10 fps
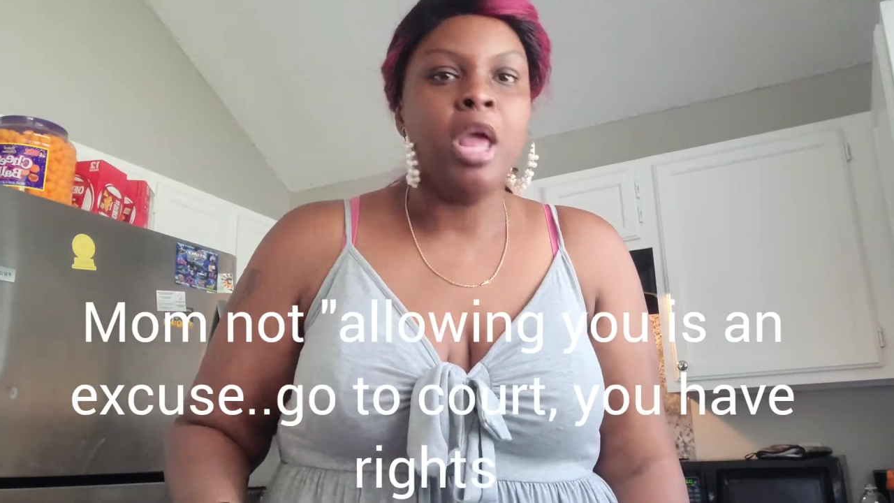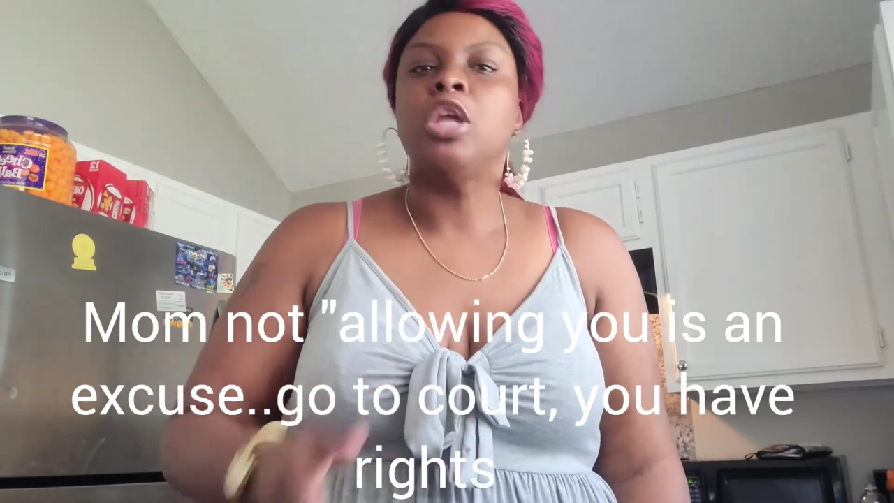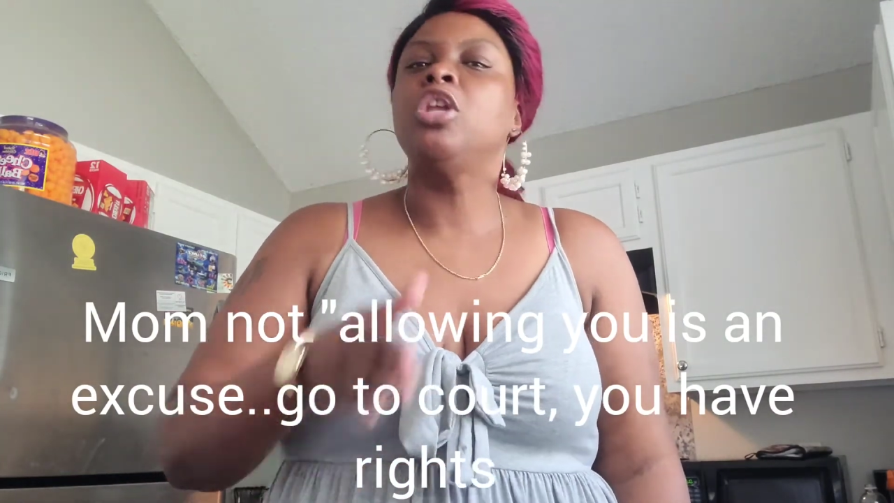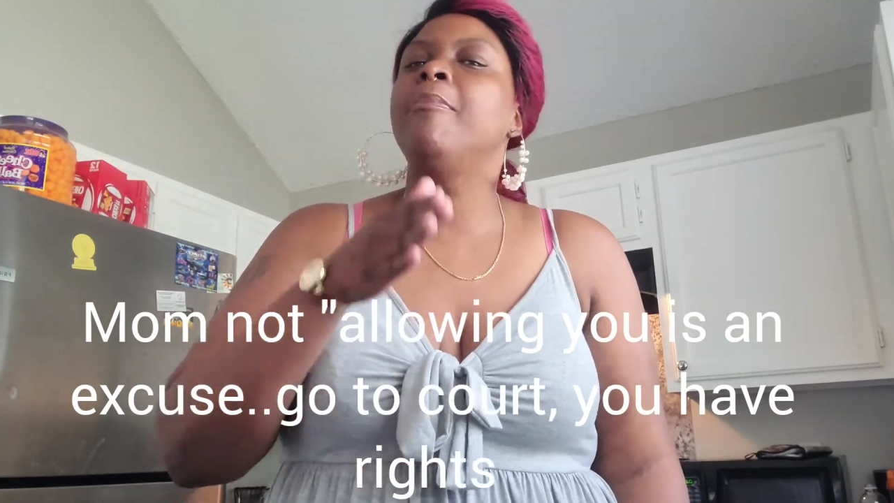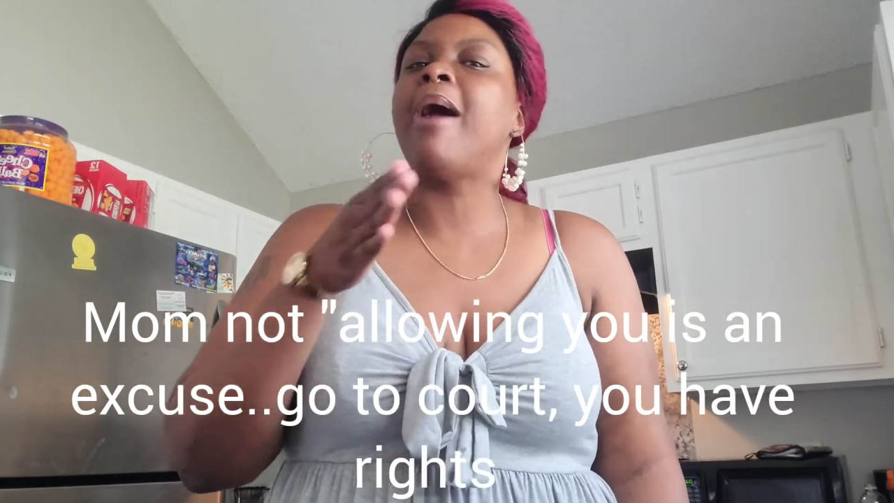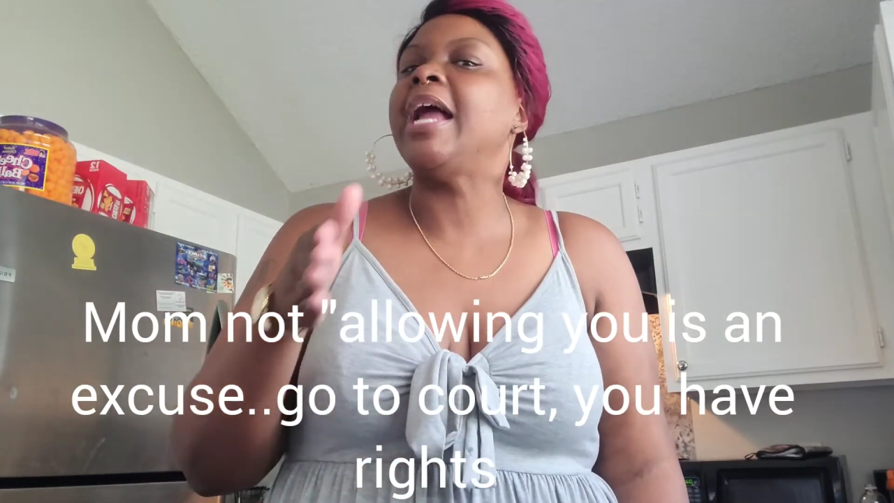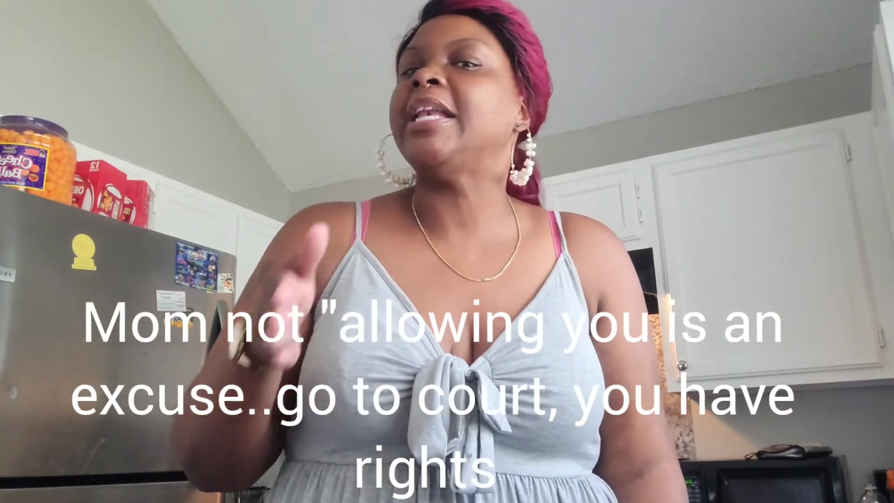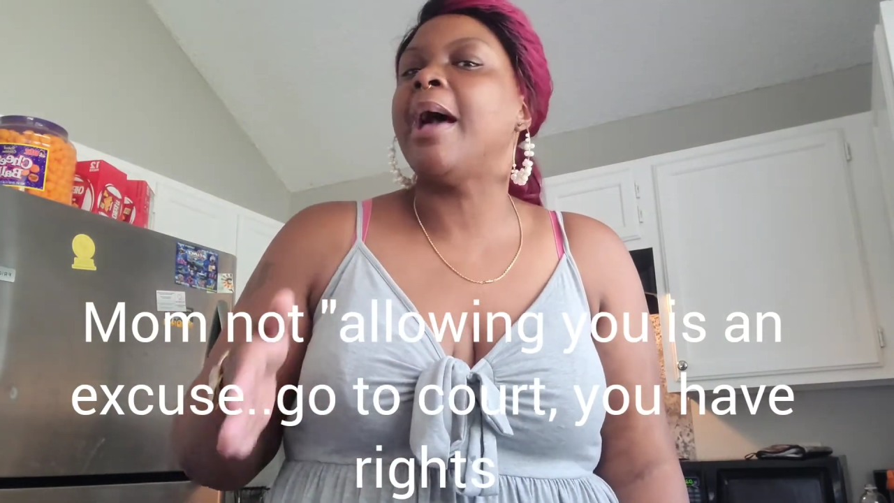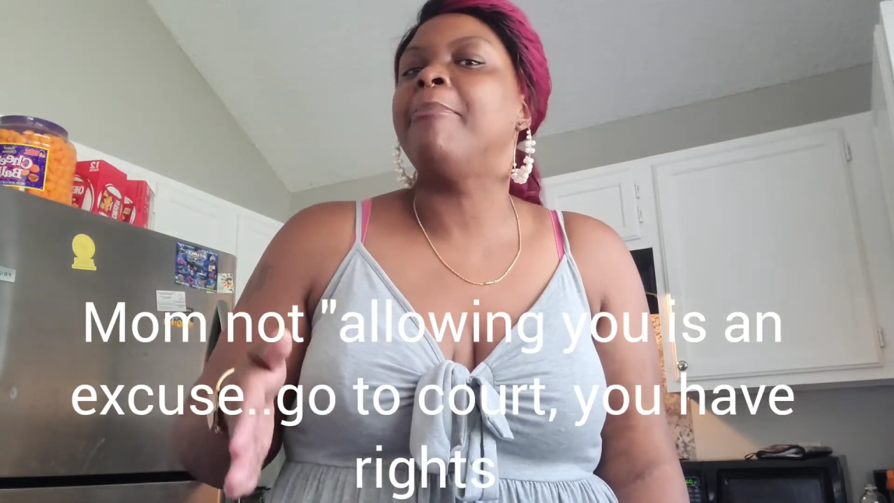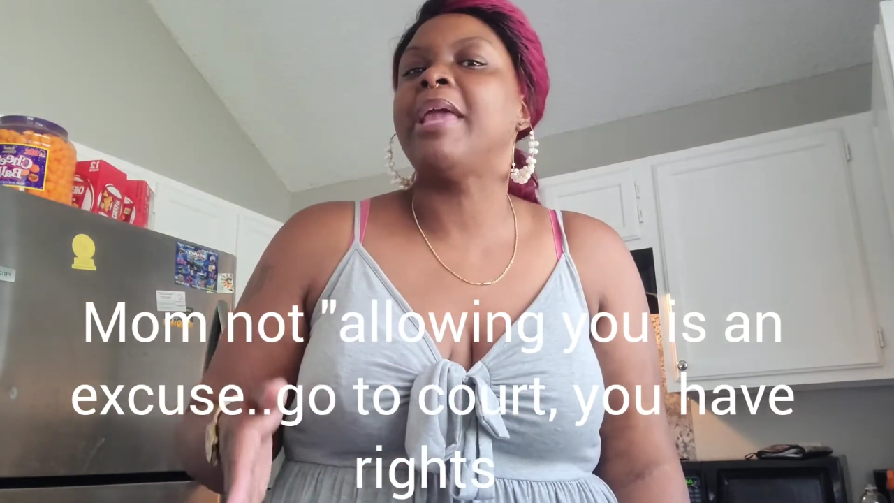You might
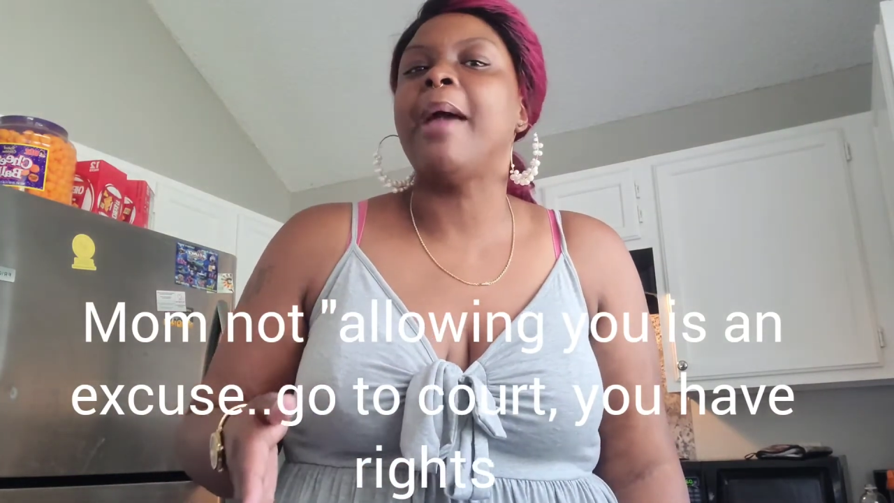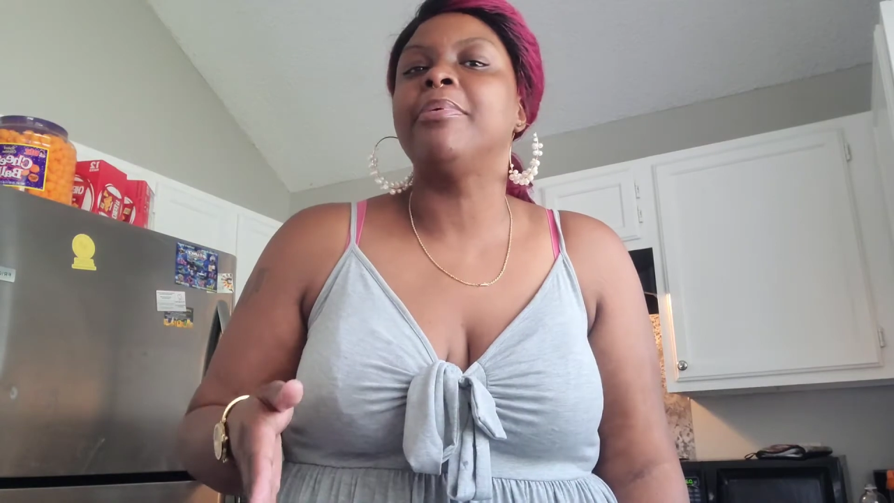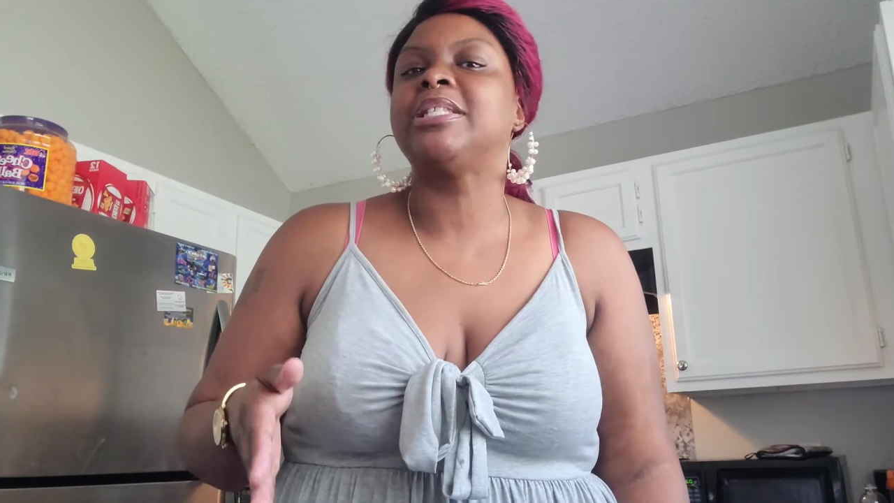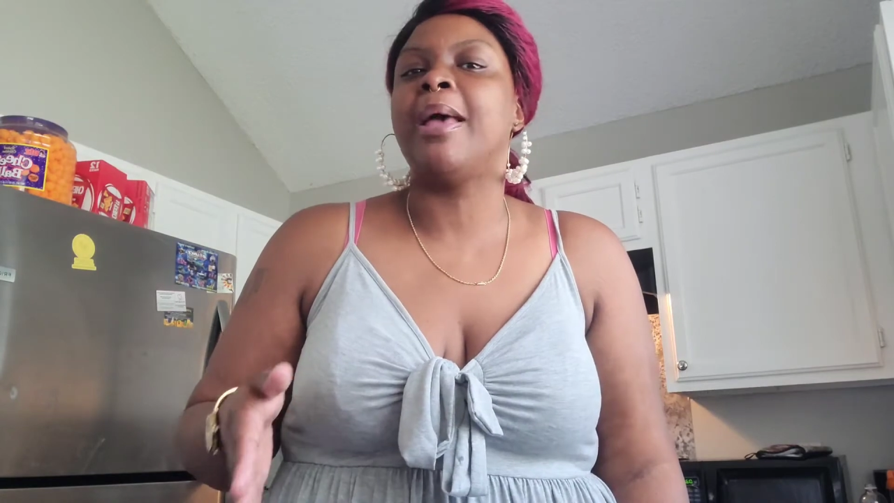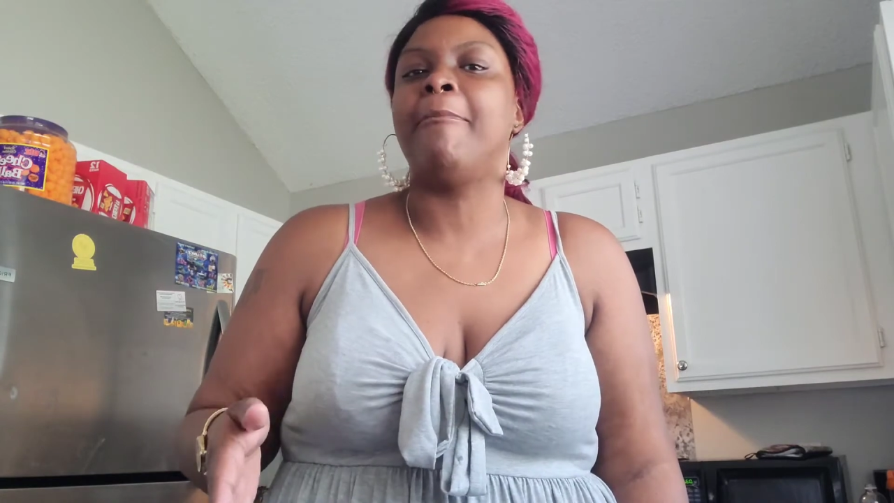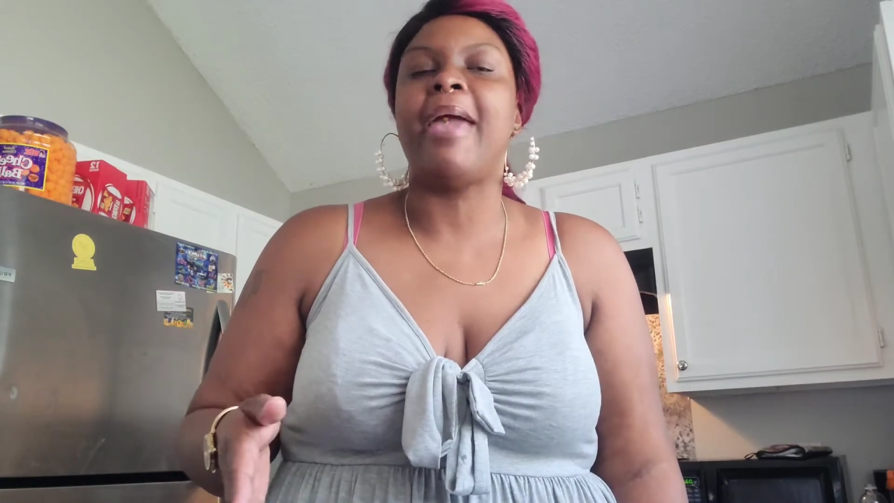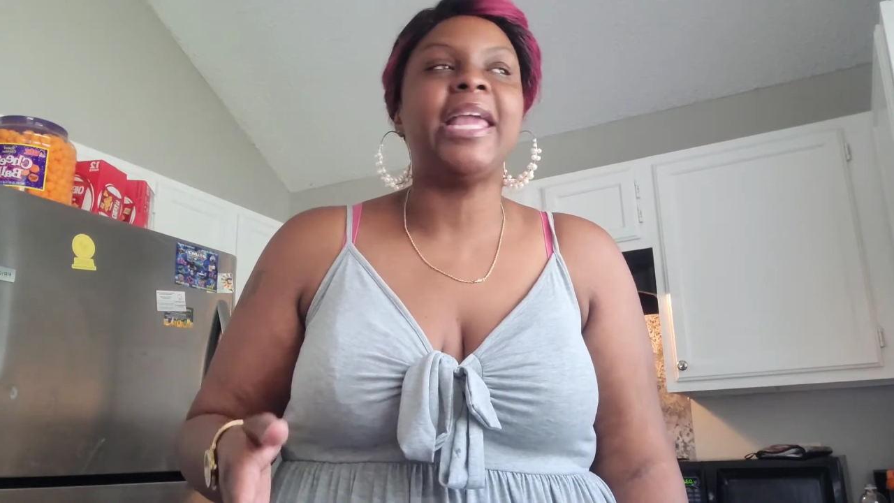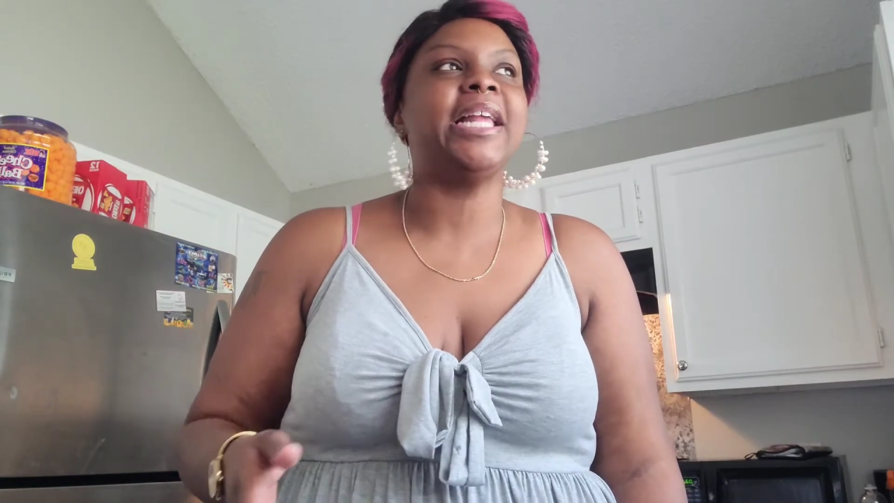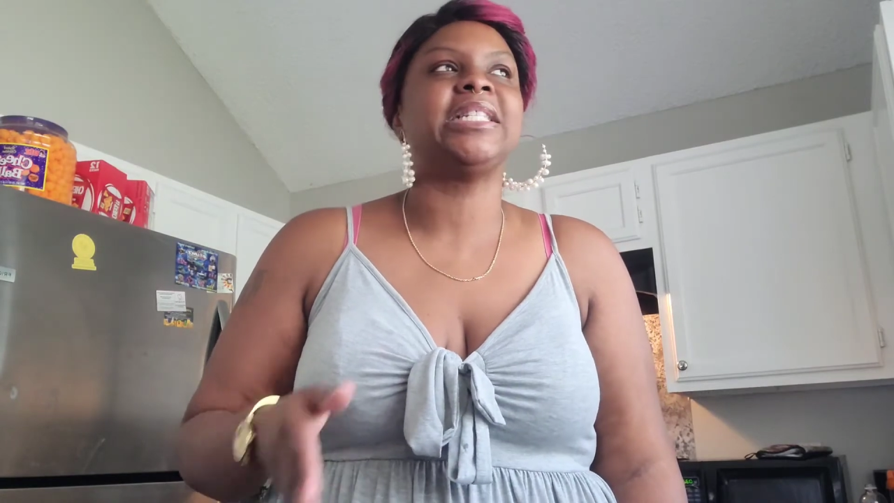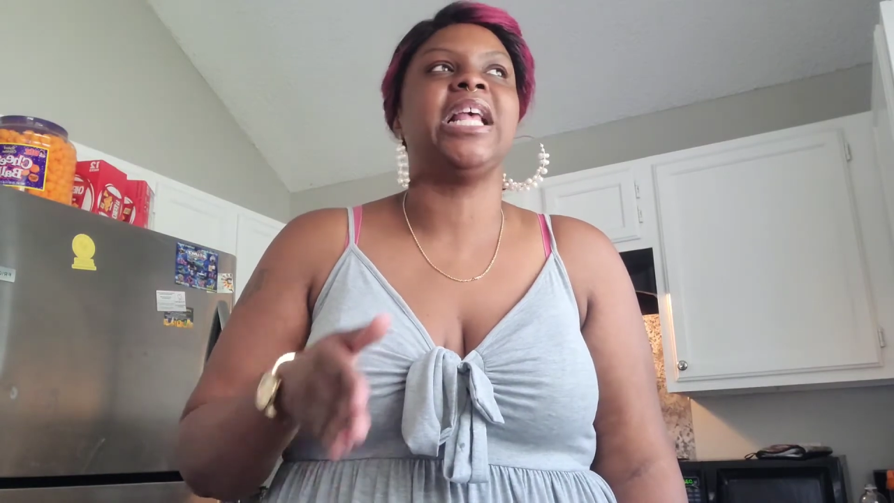not be able to
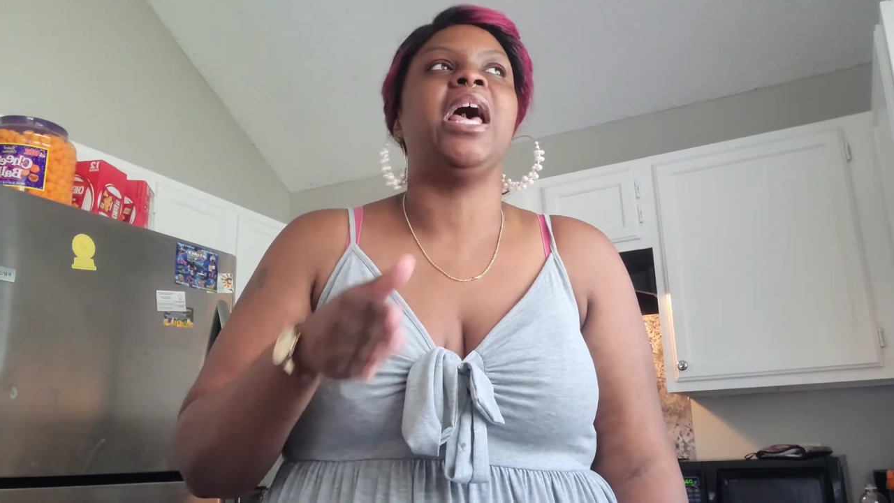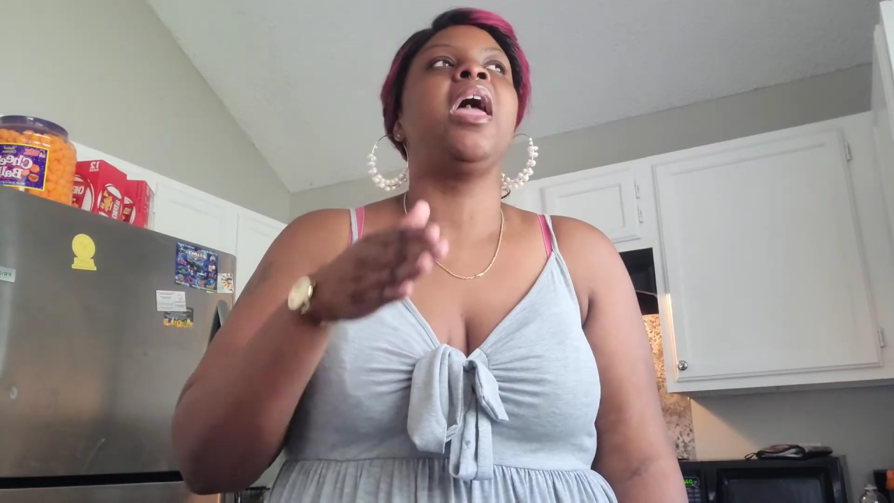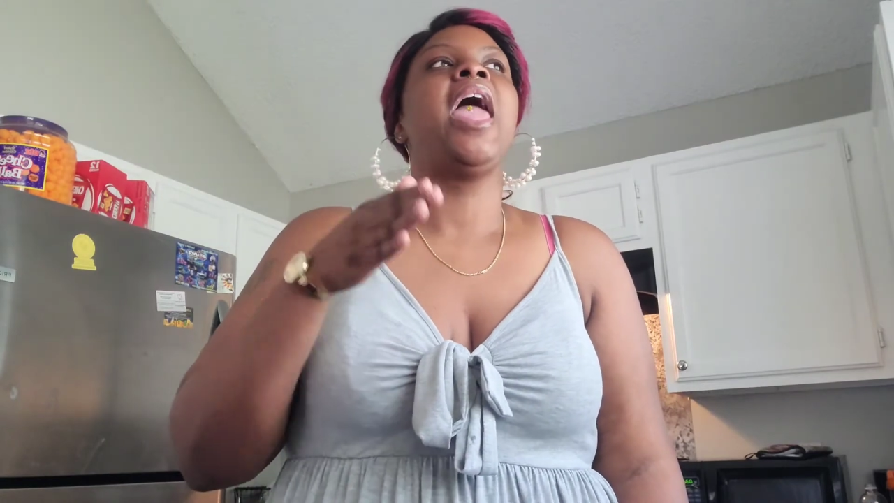make it to